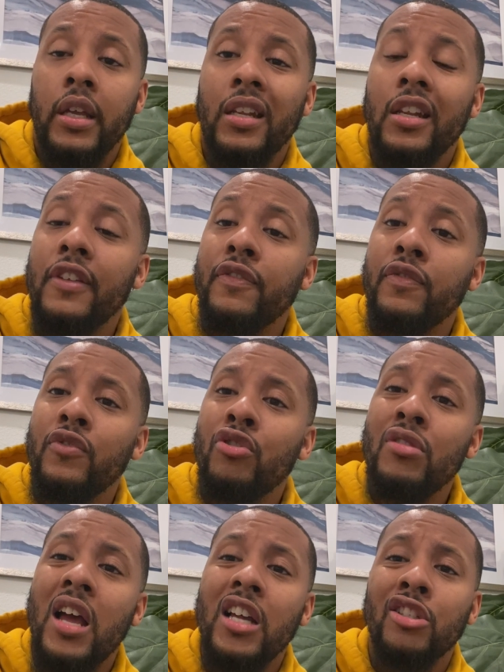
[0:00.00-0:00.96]
And if you're
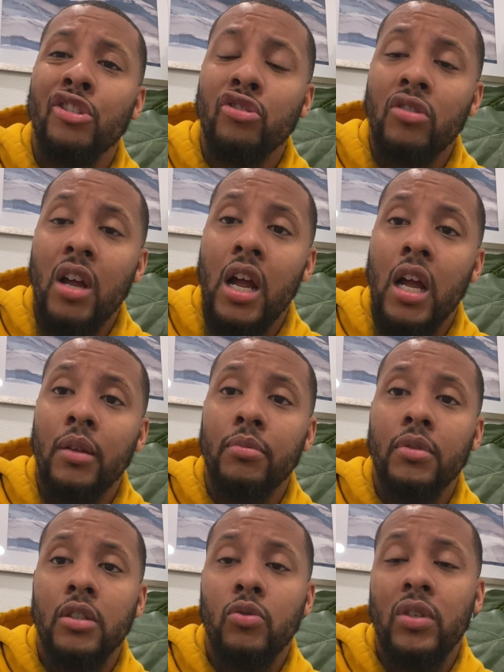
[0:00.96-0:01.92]
not subscribed,
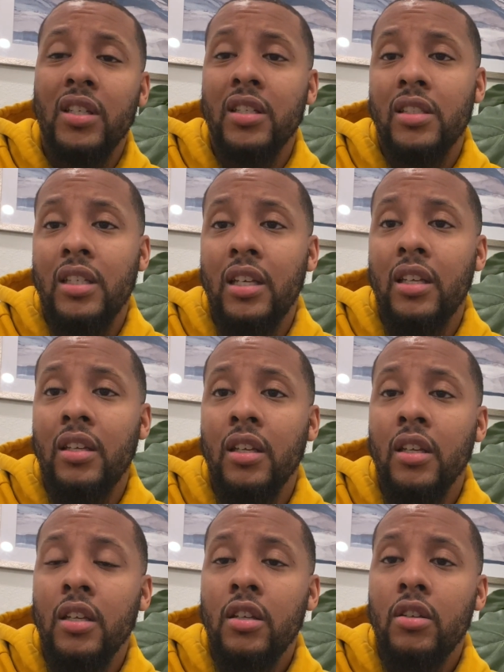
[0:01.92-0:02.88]
because we can see,
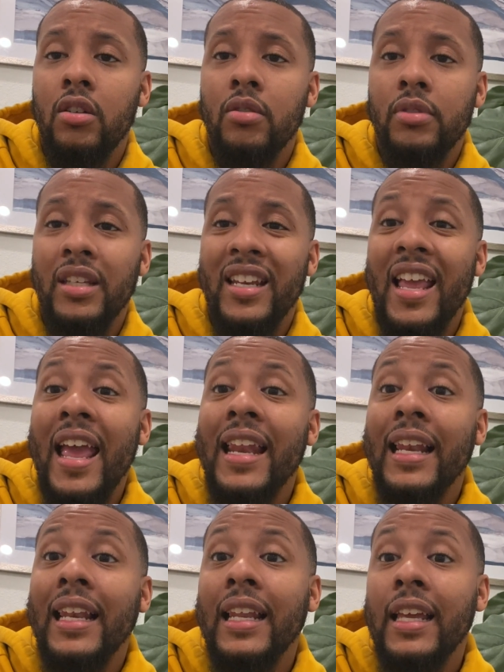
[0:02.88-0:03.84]
you know what I'm saying, the
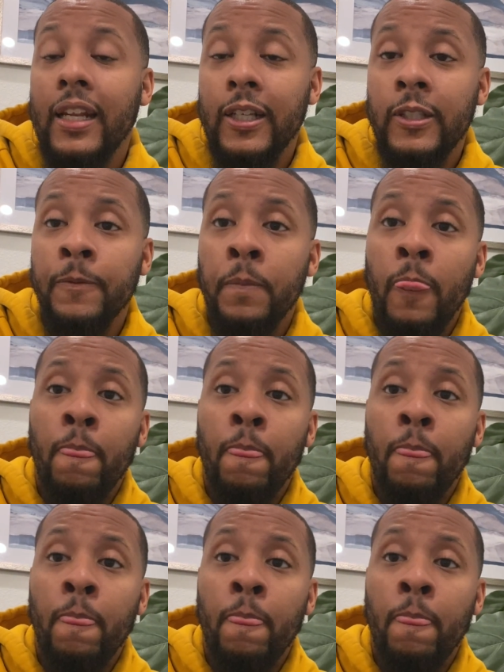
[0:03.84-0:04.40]
analytics.